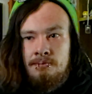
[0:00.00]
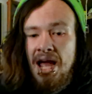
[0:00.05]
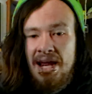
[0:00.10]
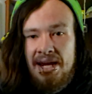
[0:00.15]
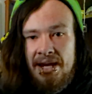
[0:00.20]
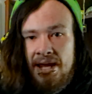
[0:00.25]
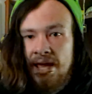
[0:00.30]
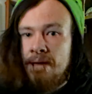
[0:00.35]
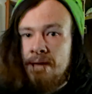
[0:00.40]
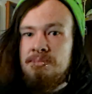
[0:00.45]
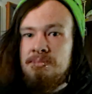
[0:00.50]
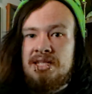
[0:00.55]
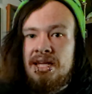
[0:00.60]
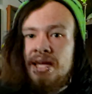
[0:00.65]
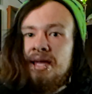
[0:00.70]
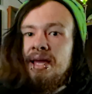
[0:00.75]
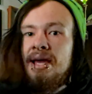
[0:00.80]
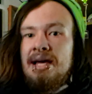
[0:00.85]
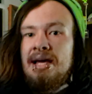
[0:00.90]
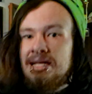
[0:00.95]
Mind games,
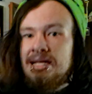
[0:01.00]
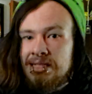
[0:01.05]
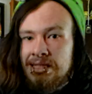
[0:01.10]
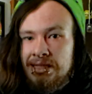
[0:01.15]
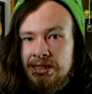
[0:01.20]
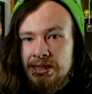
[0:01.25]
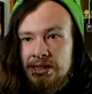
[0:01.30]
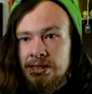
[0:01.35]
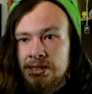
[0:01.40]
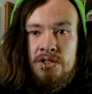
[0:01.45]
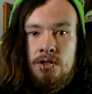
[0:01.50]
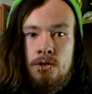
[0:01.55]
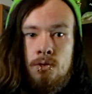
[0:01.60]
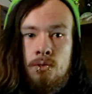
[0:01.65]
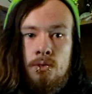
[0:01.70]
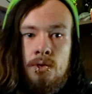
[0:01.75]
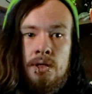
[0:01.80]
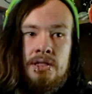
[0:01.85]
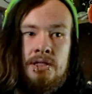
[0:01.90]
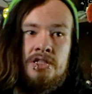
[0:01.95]
I guess.
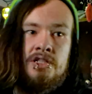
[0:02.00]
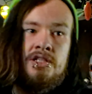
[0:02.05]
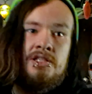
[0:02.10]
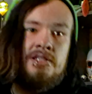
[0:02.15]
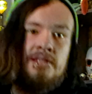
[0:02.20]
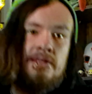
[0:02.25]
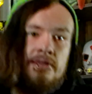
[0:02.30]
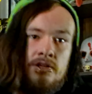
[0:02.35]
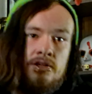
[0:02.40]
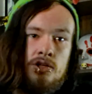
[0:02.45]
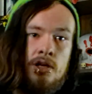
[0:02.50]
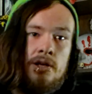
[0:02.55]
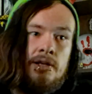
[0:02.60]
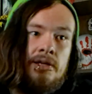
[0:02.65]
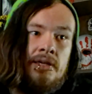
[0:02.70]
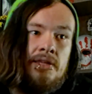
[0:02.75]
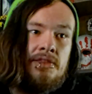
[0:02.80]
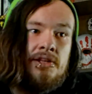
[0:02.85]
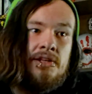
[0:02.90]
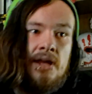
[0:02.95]
So when she's in there trying
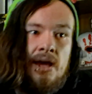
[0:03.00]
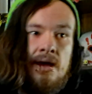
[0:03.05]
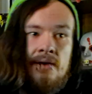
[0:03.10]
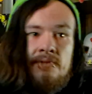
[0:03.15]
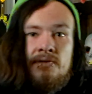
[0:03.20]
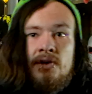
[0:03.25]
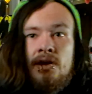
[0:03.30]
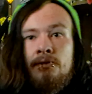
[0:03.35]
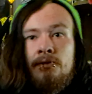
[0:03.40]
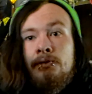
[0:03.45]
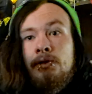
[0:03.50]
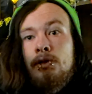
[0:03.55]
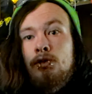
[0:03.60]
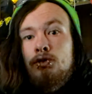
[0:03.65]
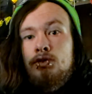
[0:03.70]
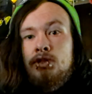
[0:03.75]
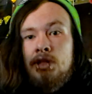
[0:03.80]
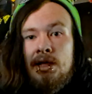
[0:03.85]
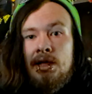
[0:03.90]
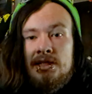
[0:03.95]
to get the knife out of
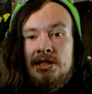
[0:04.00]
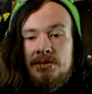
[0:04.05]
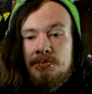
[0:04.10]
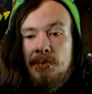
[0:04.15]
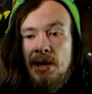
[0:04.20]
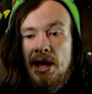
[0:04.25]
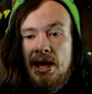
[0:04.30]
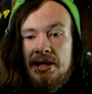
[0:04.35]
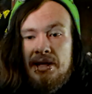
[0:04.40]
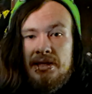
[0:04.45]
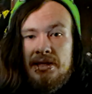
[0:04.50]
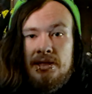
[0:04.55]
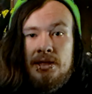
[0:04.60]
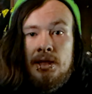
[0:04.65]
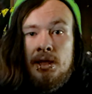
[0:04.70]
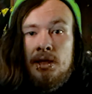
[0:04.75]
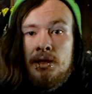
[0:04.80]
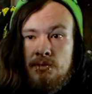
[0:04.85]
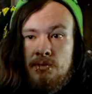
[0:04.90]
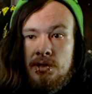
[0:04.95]
Little John's body,
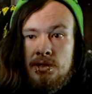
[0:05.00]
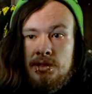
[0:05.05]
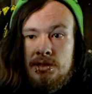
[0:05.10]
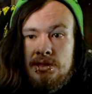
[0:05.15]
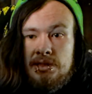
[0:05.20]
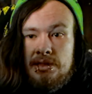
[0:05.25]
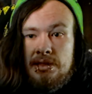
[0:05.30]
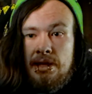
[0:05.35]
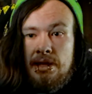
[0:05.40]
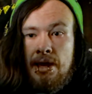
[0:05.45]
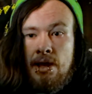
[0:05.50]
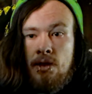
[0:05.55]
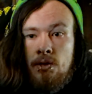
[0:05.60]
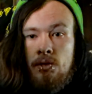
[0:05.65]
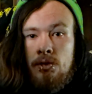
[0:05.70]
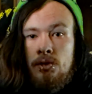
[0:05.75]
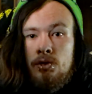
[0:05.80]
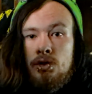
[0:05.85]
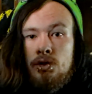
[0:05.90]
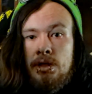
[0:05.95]
Cameron's
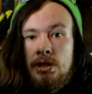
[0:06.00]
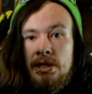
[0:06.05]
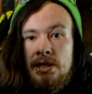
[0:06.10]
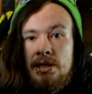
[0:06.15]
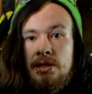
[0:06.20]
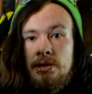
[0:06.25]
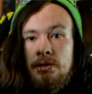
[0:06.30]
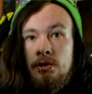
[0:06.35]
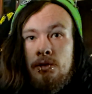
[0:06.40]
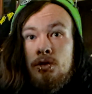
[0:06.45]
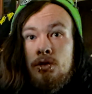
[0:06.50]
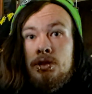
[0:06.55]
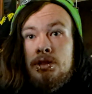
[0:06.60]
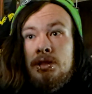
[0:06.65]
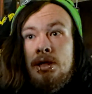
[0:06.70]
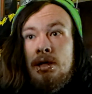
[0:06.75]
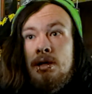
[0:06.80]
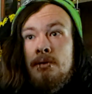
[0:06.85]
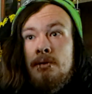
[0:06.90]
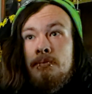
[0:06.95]
out looking,
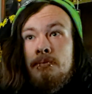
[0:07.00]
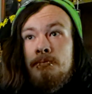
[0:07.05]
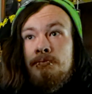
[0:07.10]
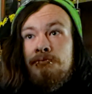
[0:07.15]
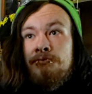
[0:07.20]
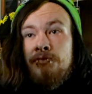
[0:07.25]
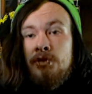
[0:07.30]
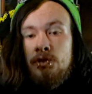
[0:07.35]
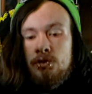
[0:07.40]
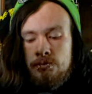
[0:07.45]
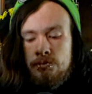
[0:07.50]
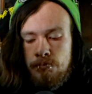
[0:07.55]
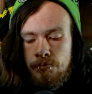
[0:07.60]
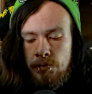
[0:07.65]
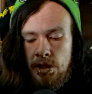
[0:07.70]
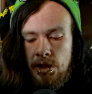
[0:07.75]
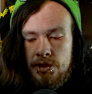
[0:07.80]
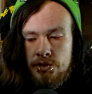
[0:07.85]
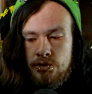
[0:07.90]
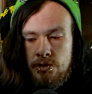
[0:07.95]
looks up, feels
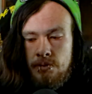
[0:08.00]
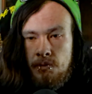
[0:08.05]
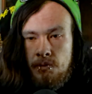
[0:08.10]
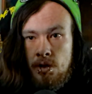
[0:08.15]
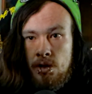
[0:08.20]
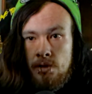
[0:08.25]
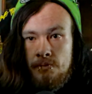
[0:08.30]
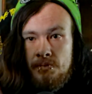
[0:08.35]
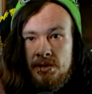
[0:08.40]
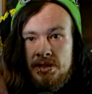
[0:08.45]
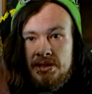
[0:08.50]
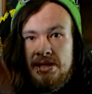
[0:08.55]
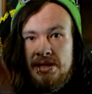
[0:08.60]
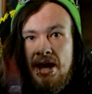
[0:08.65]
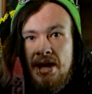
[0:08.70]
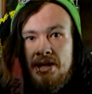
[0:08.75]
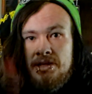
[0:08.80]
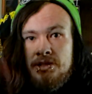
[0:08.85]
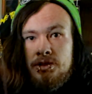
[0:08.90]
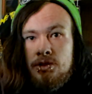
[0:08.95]
blood drip on him. His
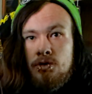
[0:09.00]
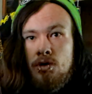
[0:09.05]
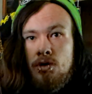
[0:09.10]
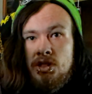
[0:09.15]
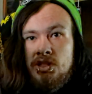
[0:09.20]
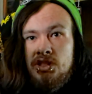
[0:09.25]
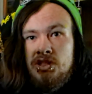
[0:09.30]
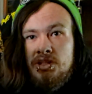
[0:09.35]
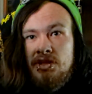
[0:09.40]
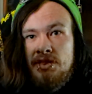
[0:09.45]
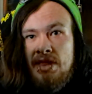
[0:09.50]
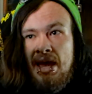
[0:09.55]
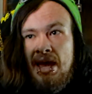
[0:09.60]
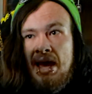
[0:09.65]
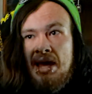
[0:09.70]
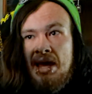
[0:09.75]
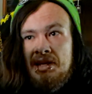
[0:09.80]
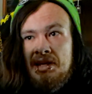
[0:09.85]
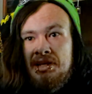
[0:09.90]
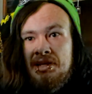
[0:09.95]
dad is crushed in the
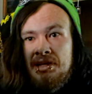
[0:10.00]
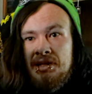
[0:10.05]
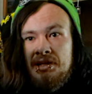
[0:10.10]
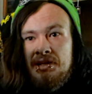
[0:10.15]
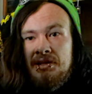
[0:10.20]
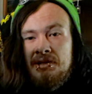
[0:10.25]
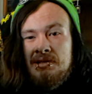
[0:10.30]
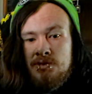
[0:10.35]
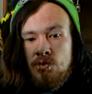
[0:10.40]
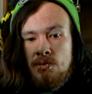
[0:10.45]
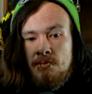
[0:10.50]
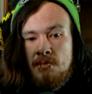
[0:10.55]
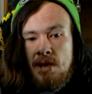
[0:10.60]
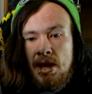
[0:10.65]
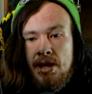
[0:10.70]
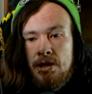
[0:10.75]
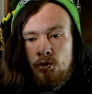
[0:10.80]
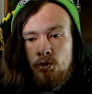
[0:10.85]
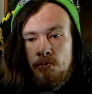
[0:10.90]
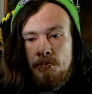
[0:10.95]
attic. That's when
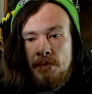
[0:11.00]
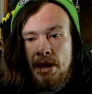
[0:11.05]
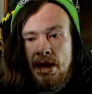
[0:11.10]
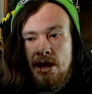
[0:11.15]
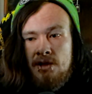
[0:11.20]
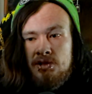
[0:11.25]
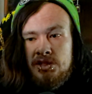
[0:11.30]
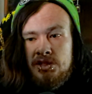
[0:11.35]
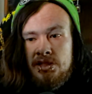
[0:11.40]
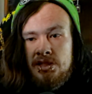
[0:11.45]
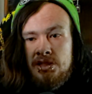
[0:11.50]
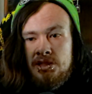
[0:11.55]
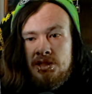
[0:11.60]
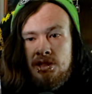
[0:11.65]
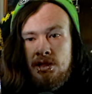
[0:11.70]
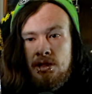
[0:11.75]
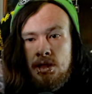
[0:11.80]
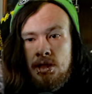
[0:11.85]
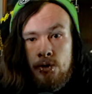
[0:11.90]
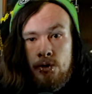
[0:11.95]
Michael
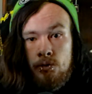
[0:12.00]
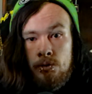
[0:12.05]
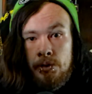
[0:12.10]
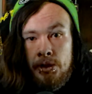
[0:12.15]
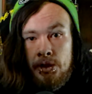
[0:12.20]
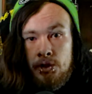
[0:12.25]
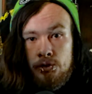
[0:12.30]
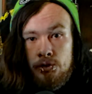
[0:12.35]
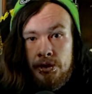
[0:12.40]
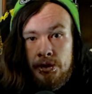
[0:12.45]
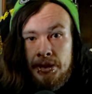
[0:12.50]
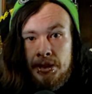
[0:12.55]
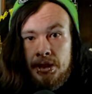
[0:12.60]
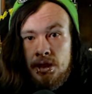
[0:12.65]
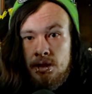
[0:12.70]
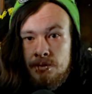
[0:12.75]
pounces. Michael literally